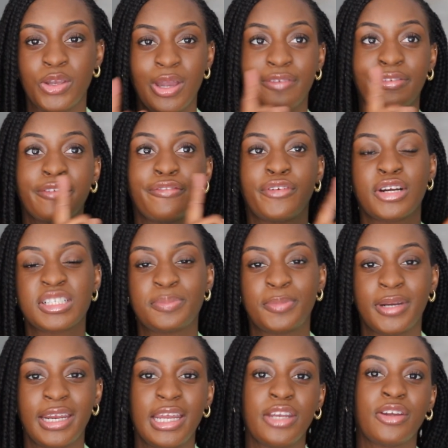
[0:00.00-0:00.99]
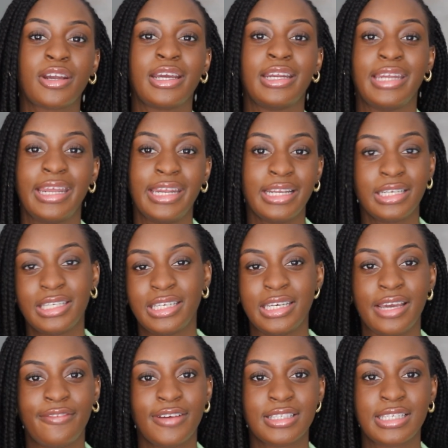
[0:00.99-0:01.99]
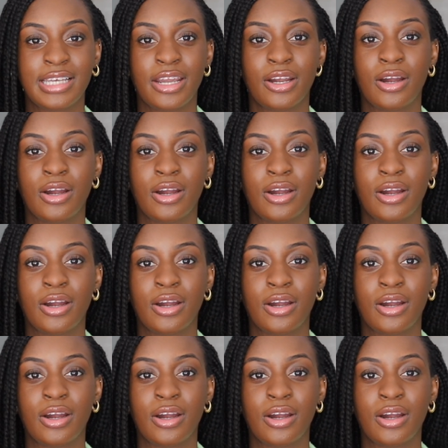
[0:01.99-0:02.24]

You have to first put it in your Canadian TFSA